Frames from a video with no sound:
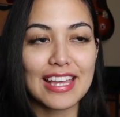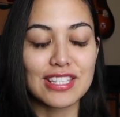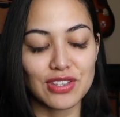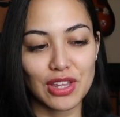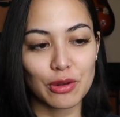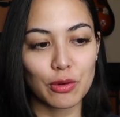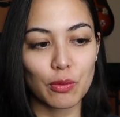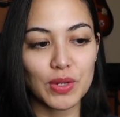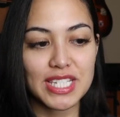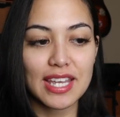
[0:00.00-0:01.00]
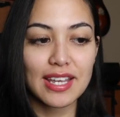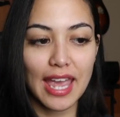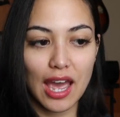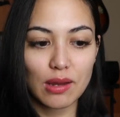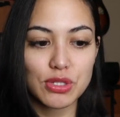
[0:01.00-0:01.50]
And so then we take a
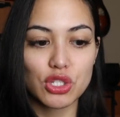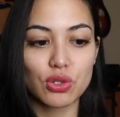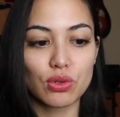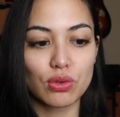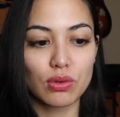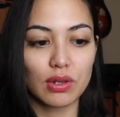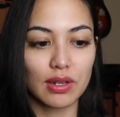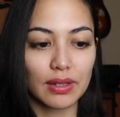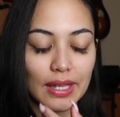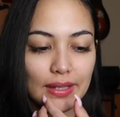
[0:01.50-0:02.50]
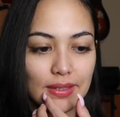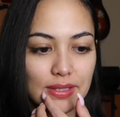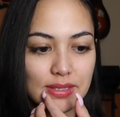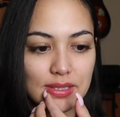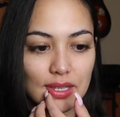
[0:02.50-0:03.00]
cab to like
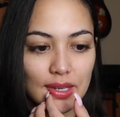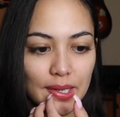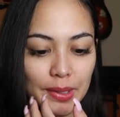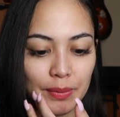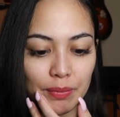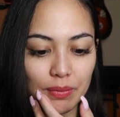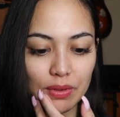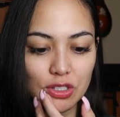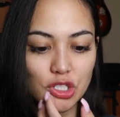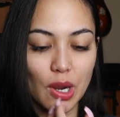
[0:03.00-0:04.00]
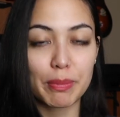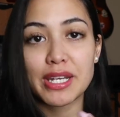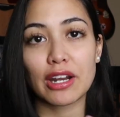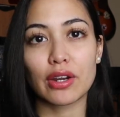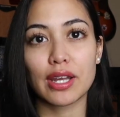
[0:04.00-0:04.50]
this um,
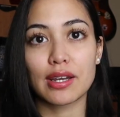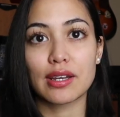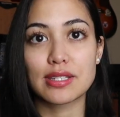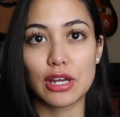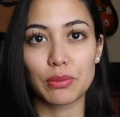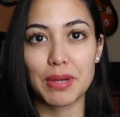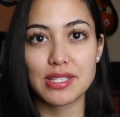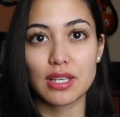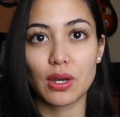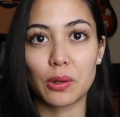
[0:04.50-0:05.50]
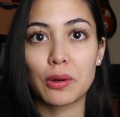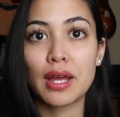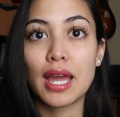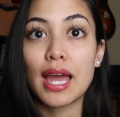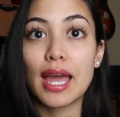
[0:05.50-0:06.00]
shopping area down in Mexico
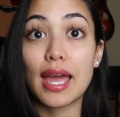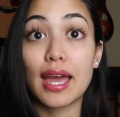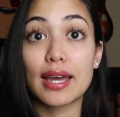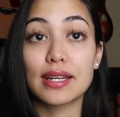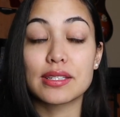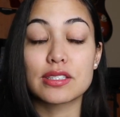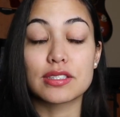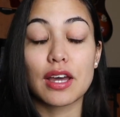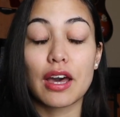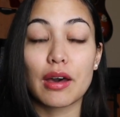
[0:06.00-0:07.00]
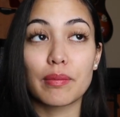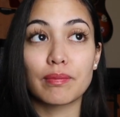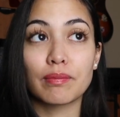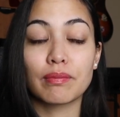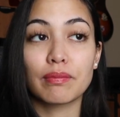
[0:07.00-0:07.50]
and um,